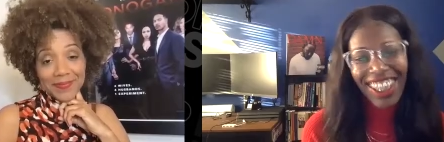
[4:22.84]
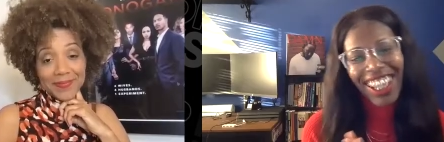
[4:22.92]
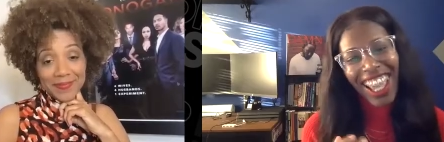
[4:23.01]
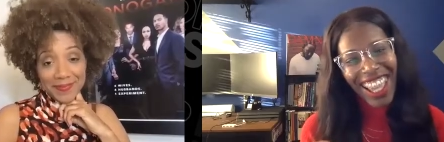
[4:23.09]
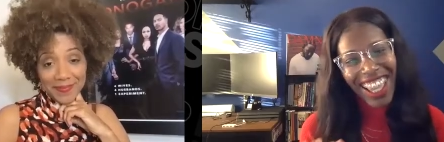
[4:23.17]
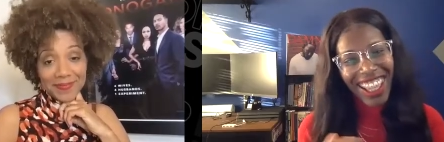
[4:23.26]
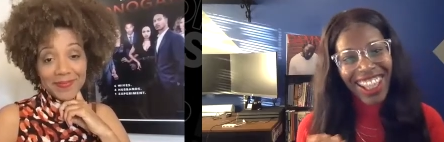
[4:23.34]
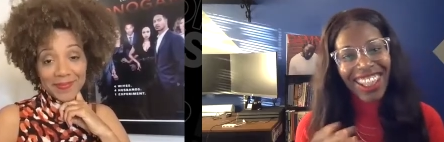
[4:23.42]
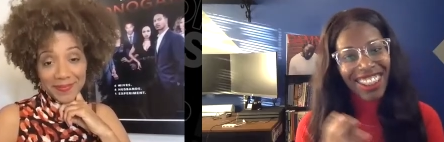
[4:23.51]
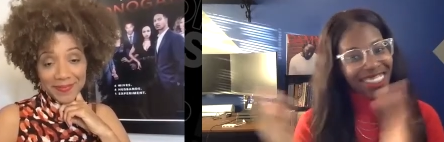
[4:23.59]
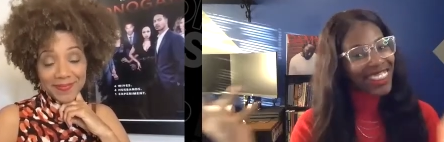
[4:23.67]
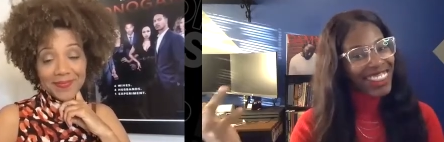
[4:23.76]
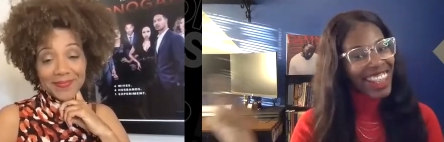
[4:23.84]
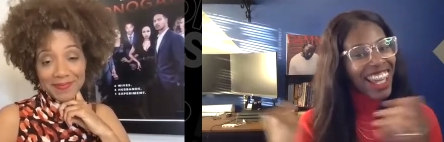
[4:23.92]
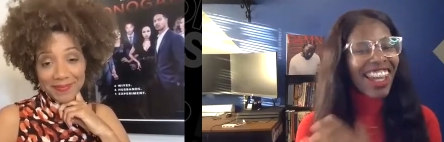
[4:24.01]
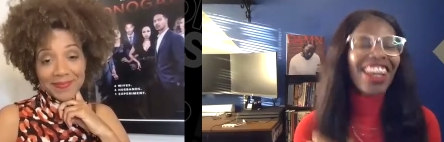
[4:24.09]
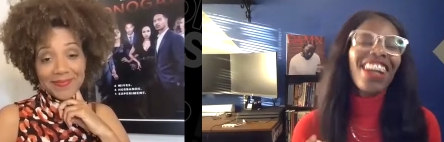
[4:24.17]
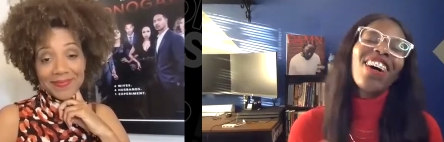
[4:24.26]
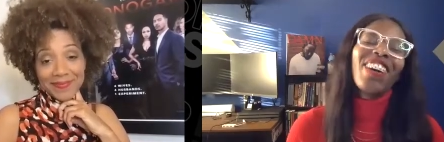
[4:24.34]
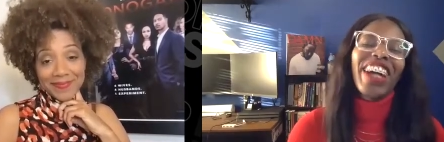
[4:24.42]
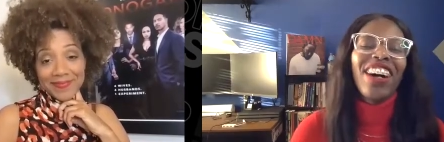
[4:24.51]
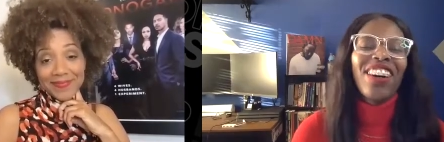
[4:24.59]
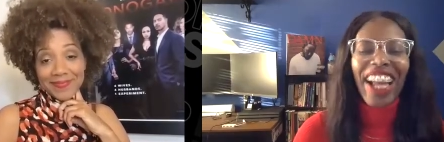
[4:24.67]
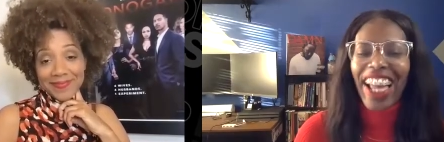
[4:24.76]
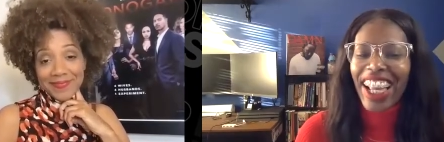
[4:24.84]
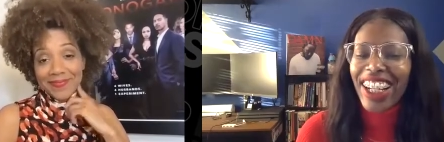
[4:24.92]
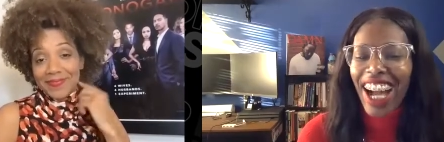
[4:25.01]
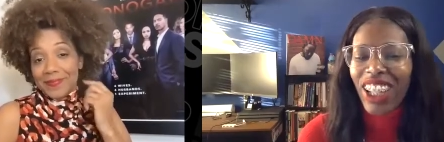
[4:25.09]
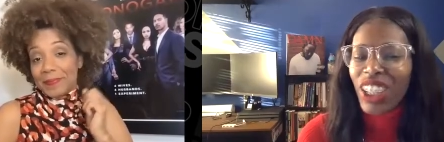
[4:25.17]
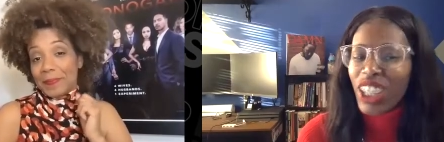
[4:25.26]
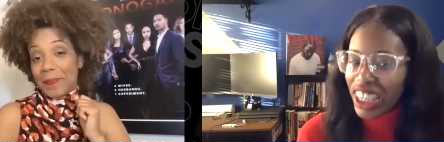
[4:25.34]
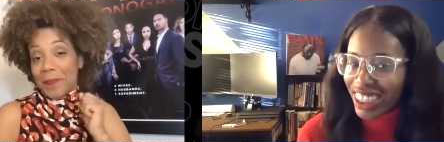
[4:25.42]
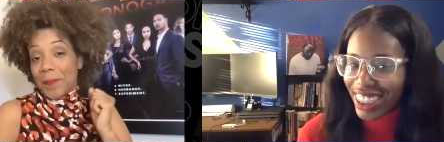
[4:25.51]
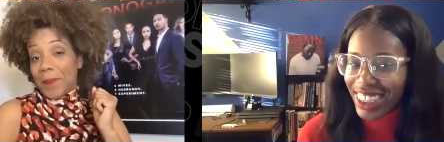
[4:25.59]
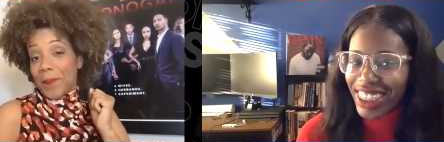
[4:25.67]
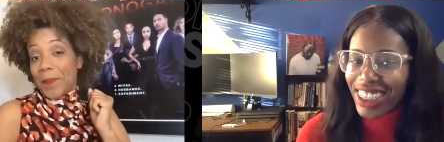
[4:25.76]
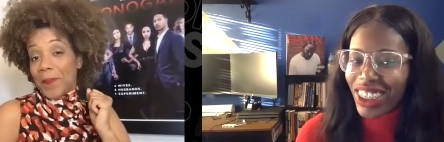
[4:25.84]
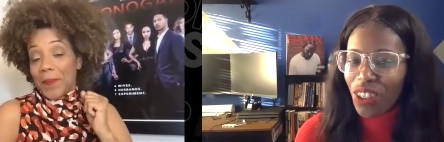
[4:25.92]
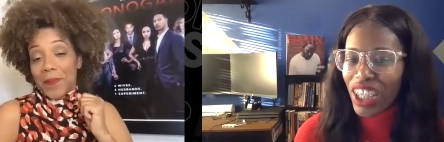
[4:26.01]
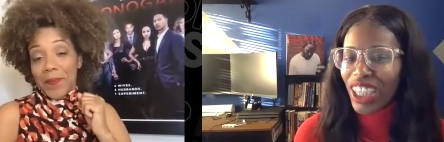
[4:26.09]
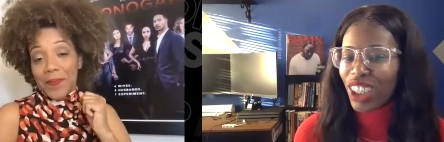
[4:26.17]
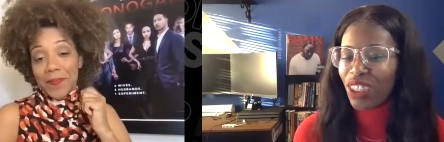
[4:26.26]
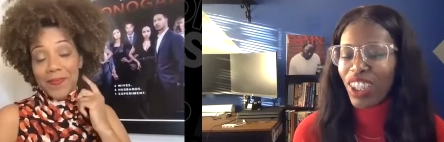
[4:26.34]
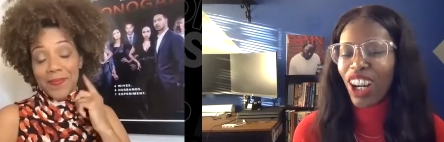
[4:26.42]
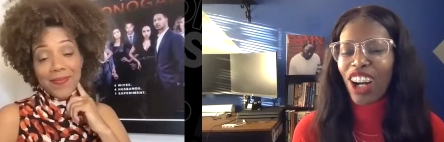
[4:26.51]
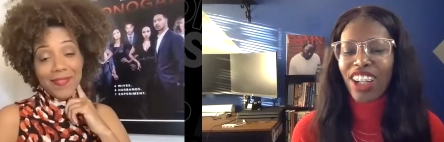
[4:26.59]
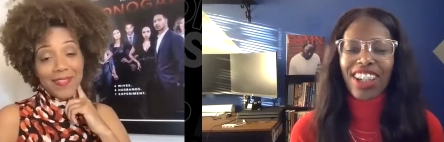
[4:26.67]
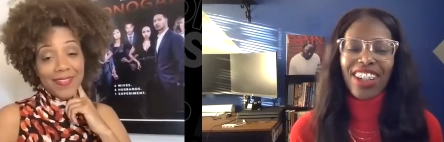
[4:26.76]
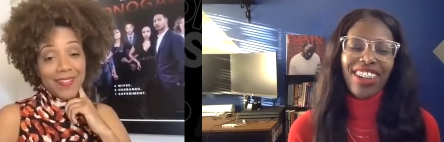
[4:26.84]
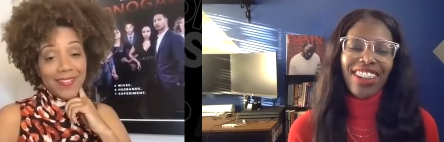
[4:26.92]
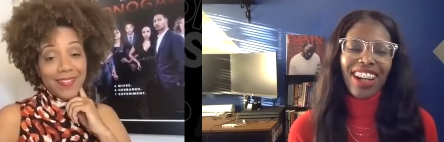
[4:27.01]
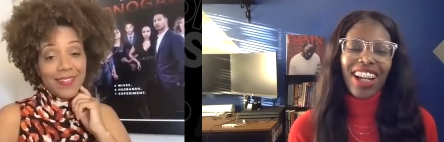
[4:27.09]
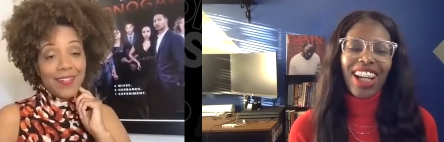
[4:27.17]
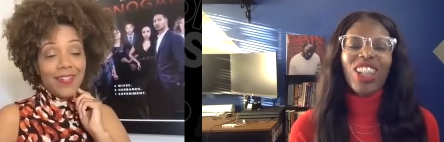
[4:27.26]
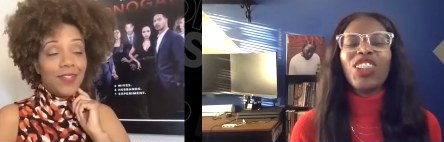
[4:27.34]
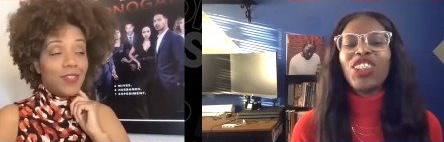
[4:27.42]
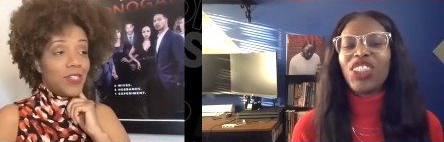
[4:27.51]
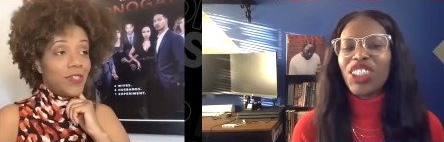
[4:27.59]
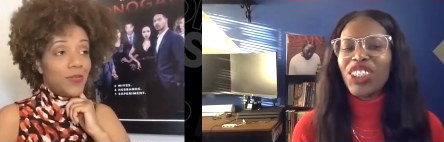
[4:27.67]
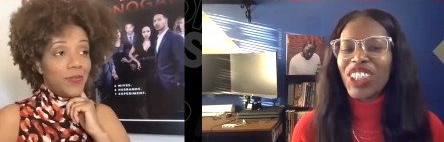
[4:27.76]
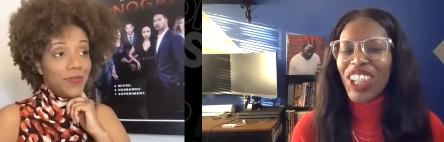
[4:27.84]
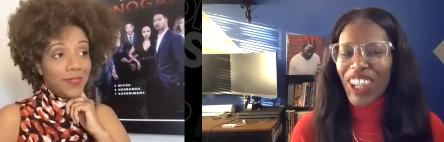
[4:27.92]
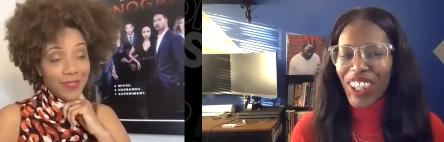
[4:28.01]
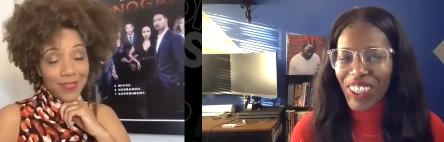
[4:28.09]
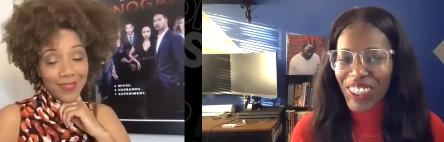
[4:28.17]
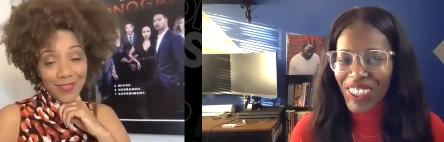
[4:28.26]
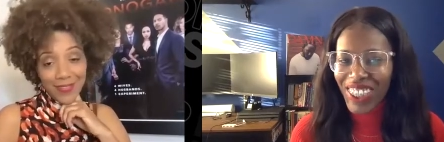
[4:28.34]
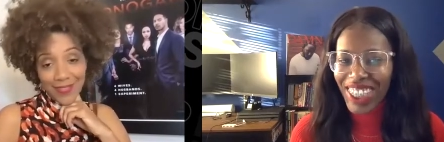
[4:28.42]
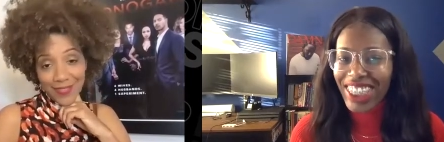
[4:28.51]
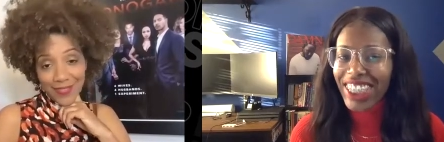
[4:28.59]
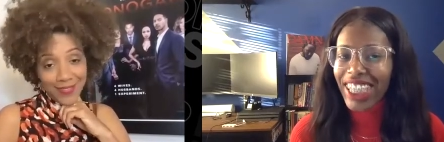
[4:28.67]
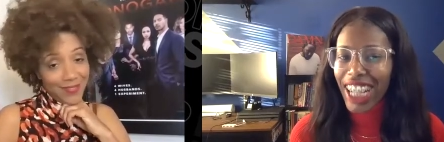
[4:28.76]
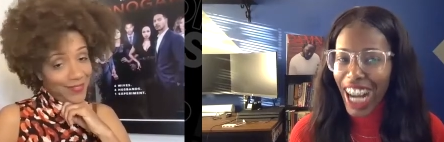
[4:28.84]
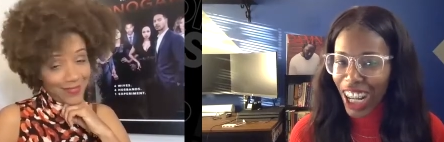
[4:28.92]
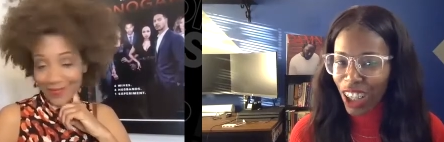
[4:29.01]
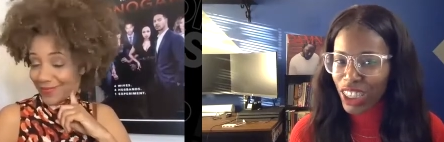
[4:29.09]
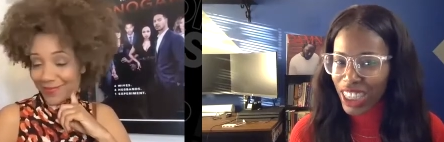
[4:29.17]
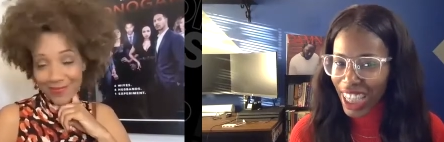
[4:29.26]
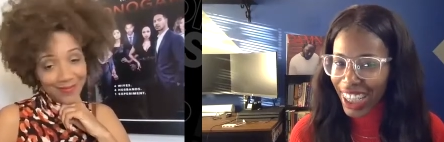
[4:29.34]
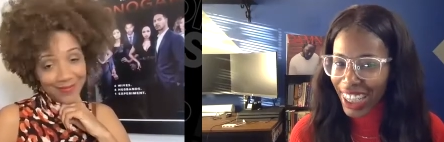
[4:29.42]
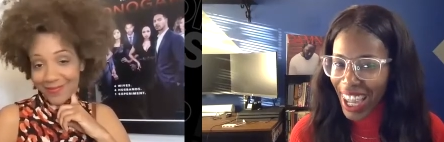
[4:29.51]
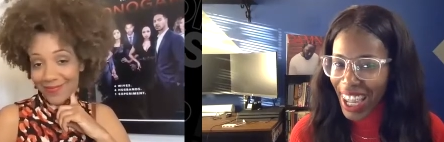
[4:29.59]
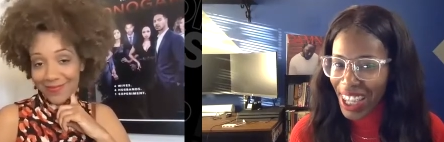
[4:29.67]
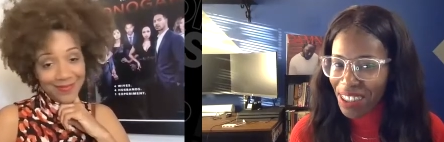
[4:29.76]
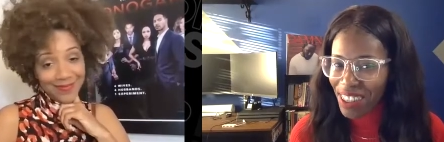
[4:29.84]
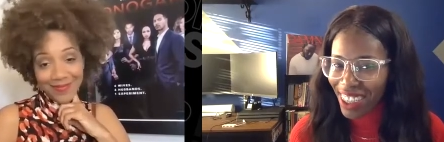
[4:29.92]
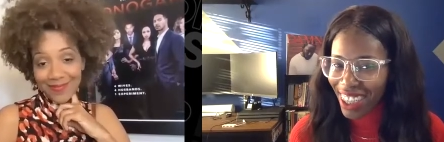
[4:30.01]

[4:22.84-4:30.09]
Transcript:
Speaker 1: see, see. Okay, okay. Now look, this is gonna be a little bit harder. Oh, shoot. Do you know Chicago's nickname?